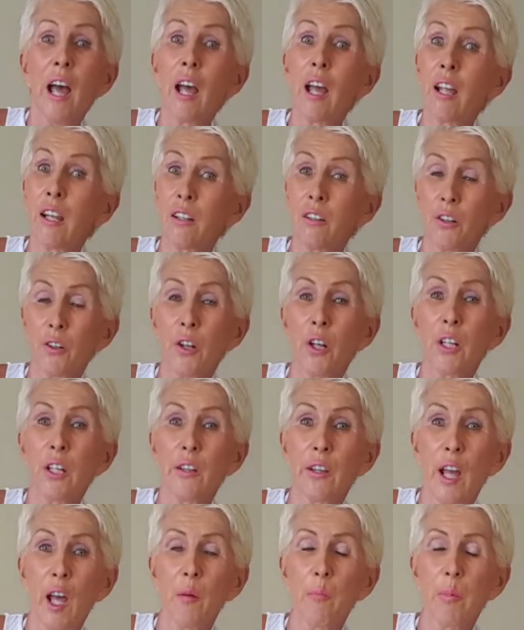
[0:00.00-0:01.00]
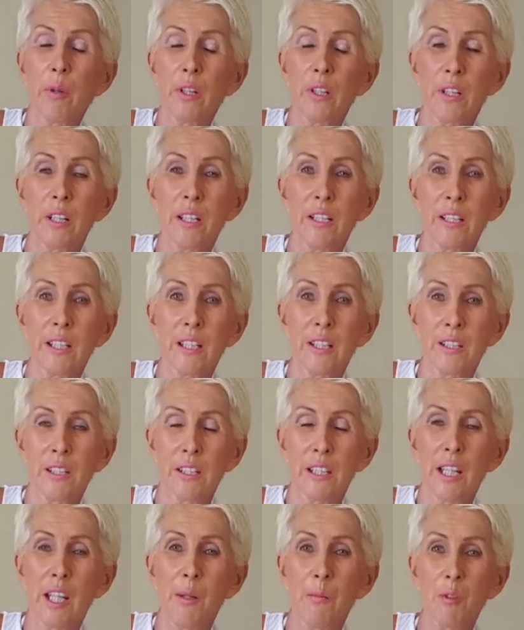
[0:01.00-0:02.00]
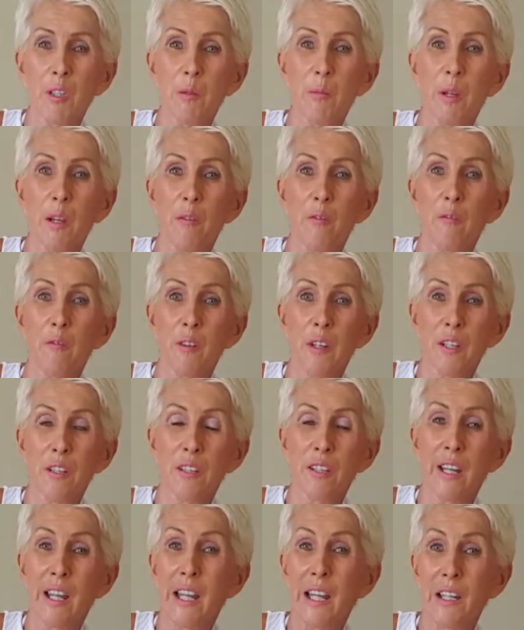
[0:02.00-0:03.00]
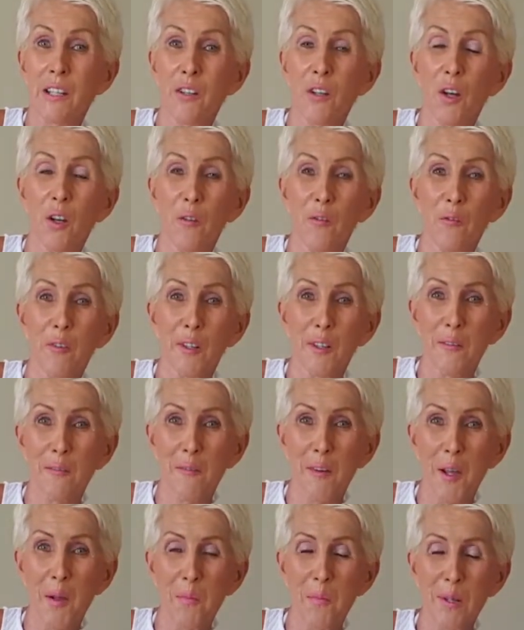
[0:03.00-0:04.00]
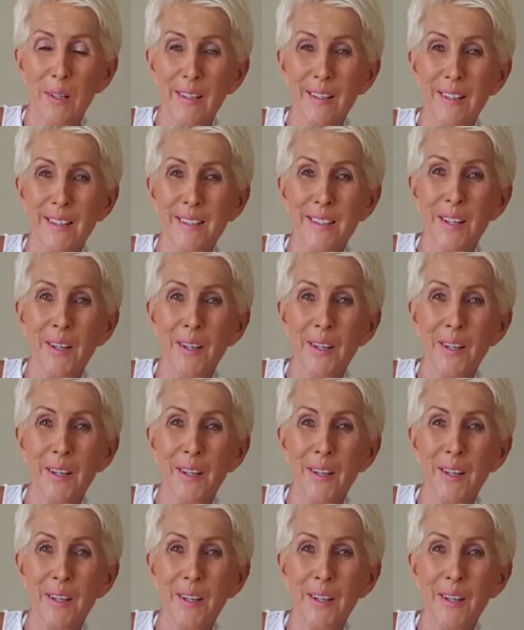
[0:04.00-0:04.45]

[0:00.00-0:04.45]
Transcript: And not only that, but it keeps me fit and hopefully fabulous.